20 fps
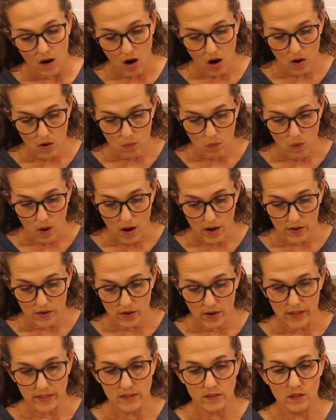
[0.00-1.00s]
our
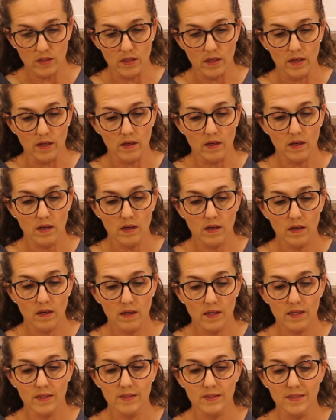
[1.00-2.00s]
water is
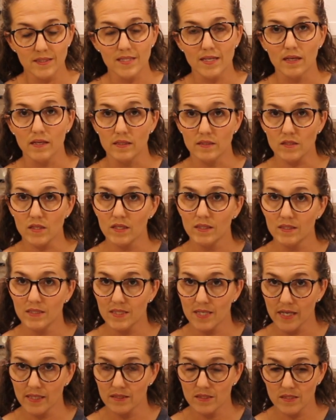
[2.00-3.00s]
it's
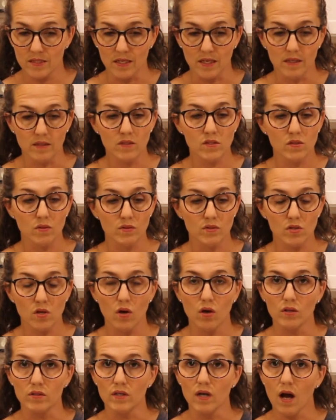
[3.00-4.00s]
condensing, so it's
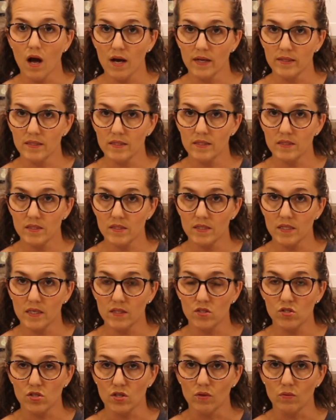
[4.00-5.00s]
called
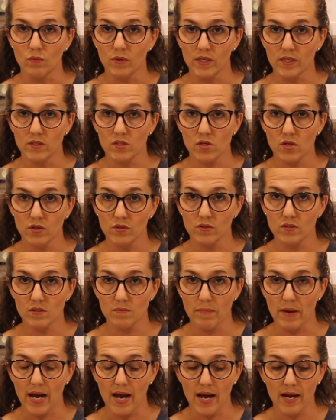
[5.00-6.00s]
condensation when it turns
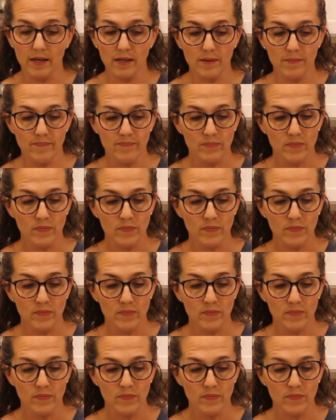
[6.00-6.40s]
back